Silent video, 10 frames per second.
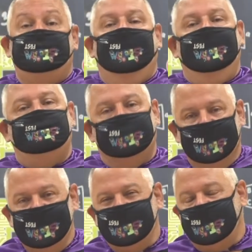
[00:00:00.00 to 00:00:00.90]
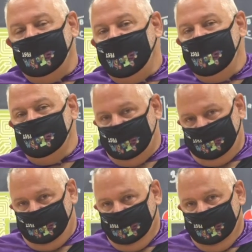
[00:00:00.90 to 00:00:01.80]
and play the game
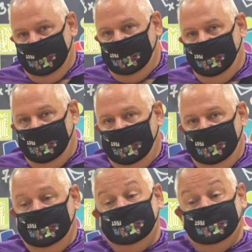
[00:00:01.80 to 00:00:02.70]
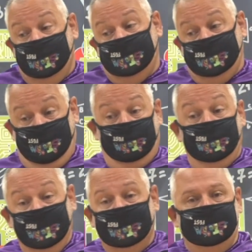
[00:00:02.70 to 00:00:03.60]
differently in search of a
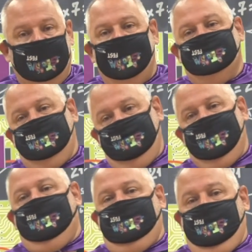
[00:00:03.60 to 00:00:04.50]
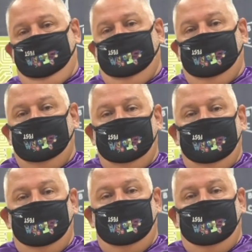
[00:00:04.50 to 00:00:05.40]
really positive outcome.
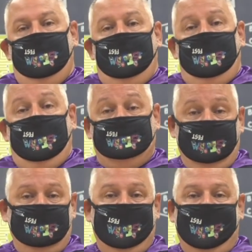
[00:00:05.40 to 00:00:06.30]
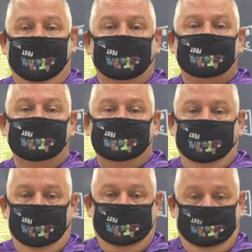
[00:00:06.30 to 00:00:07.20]
And so the outcome that
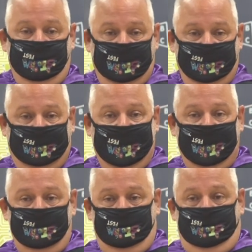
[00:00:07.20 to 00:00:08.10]
we will look at